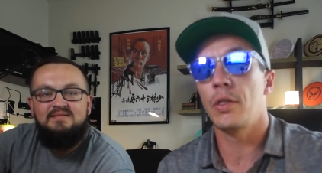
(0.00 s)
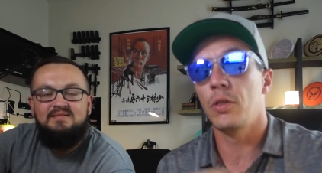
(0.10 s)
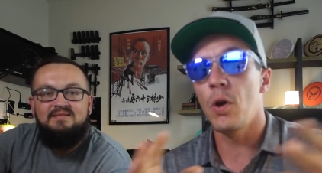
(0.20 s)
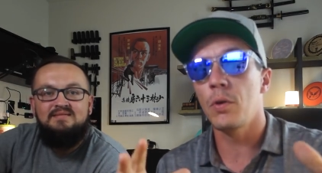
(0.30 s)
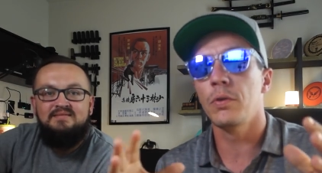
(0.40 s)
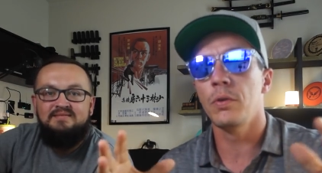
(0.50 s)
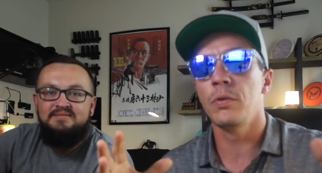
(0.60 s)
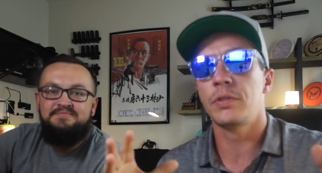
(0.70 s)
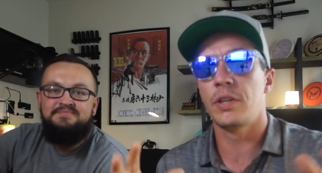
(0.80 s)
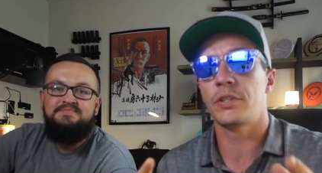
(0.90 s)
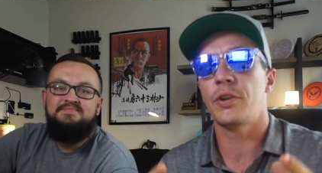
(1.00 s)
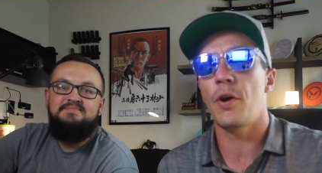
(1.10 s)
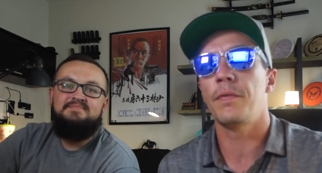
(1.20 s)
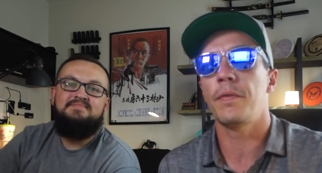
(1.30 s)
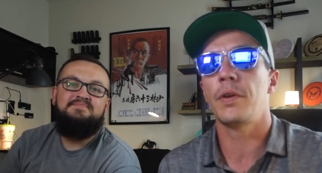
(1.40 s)
Speaker 1: a local disc
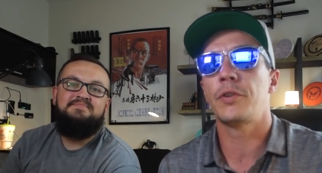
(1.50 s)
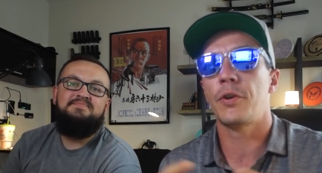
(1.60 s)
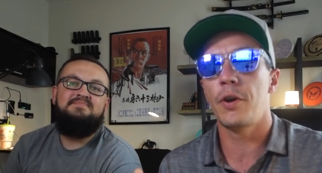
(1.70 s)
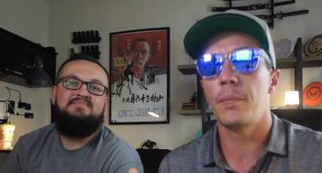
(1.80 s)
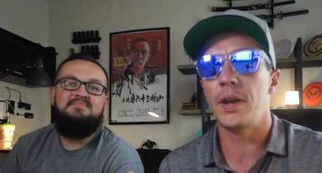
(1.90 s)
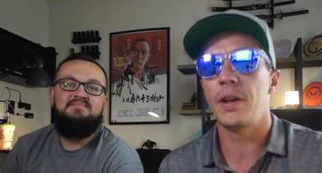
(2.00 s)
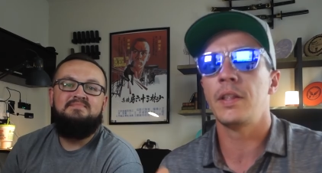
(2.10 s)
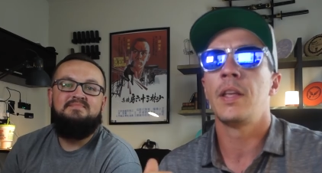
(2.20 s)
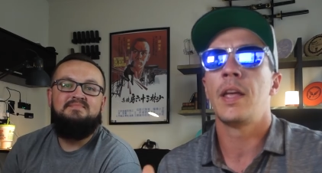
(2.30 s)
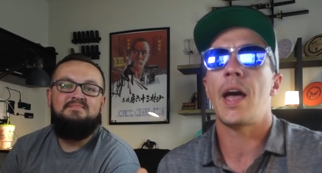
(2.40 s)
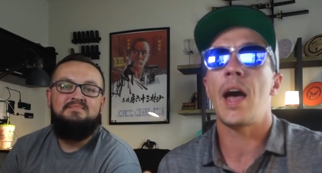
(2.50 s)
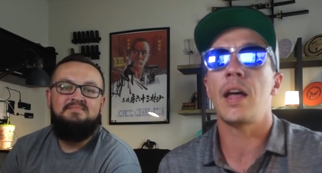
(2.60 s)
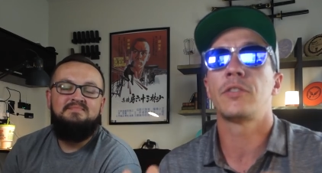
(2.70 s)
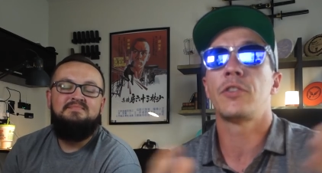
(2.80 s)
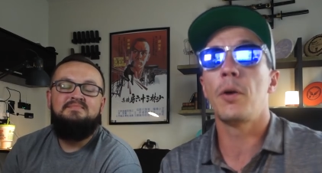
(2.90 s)
golf tournament
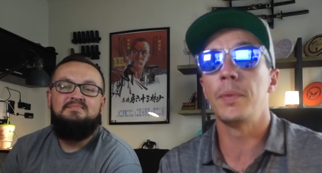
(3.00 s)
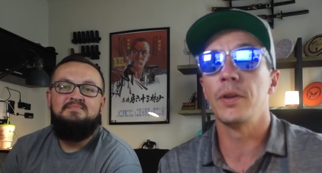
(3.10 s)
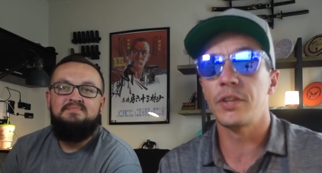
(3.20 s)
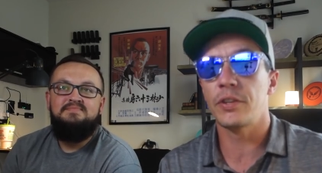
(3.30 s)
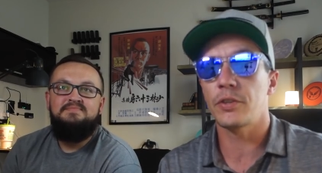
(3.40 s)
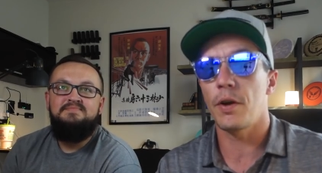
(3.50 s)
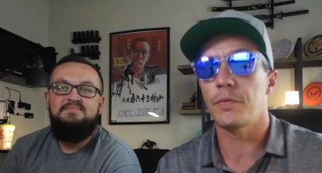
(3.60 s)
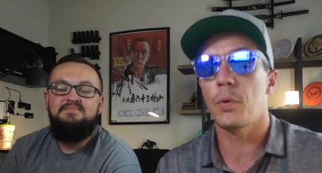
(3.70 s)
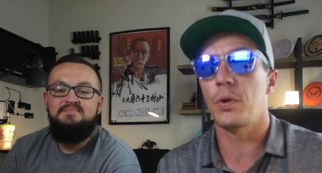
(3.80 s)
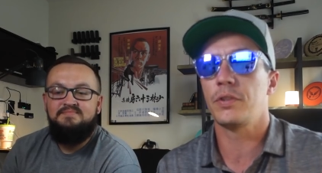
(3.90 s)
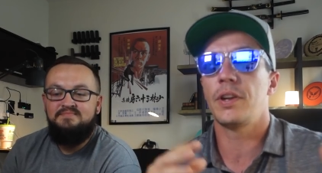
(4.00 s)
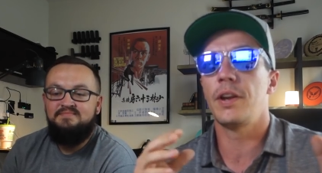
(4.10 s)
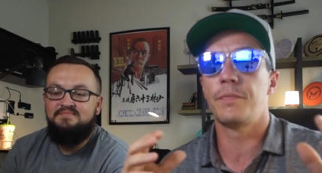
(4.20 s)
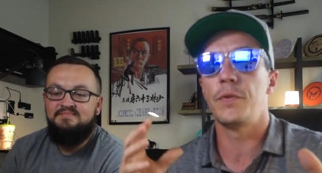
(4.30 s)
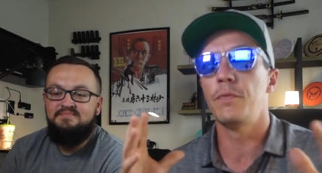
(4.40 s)
at Sawmill Disc Golf Course.
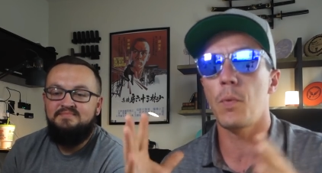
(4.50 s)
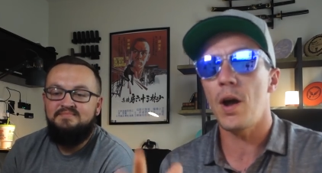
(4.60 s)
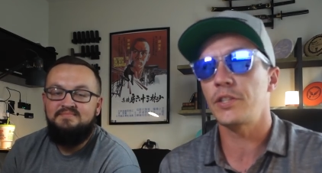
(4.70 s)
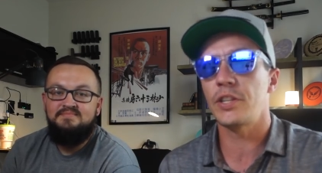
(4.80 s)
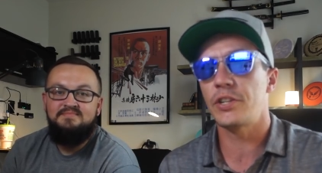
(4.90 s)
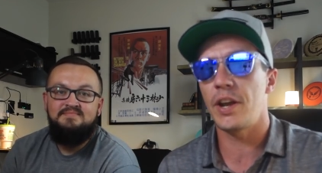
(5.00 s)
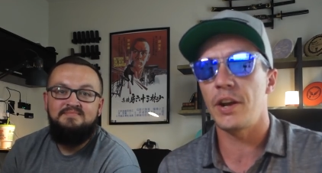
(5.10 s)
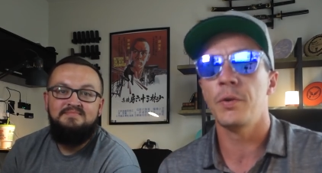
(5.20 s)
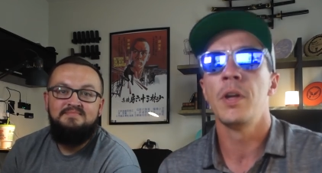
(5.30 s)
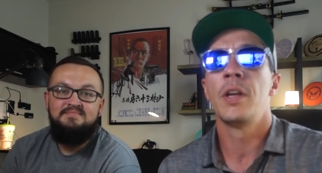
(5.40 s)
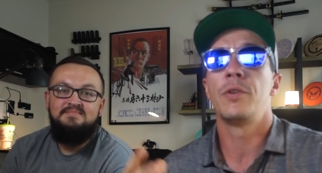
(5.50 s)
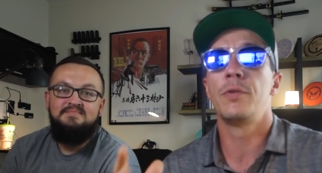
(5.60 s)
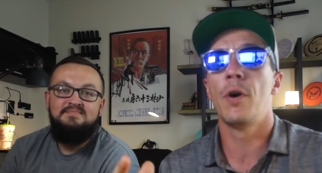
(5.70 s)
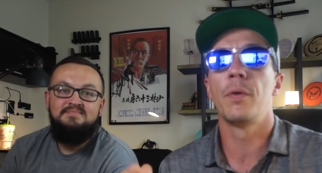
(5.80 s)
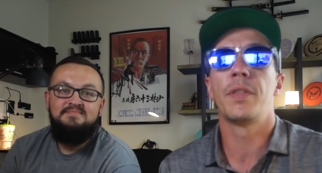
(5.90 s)
And if you've watched the channel,
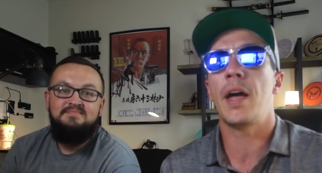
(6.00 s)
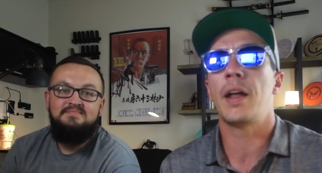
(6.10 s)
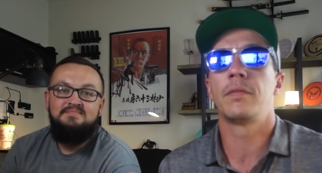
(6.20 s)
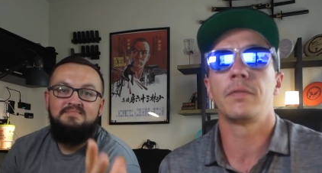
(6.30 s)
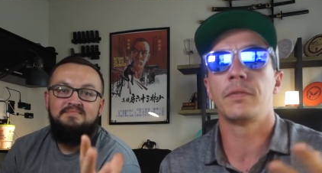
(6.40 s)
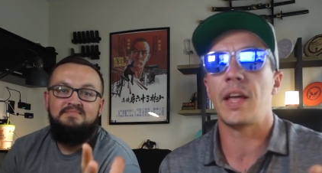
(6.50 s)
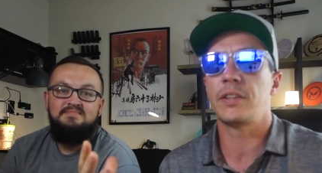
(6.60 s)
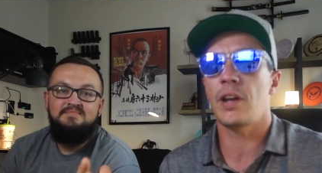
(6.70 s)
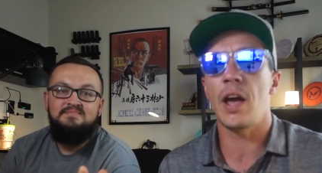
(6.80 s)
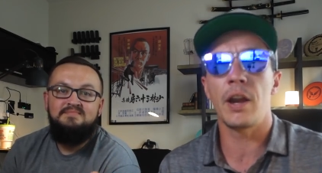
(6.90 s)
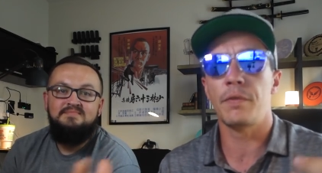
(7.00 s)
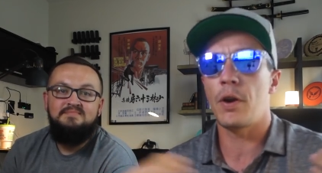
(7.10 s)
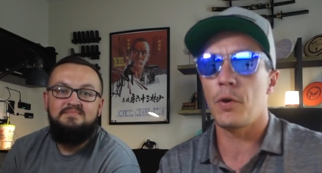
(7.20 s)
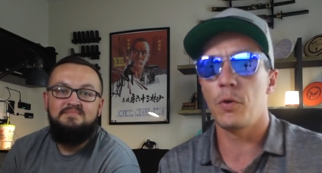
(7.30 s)
you know that that's kind of our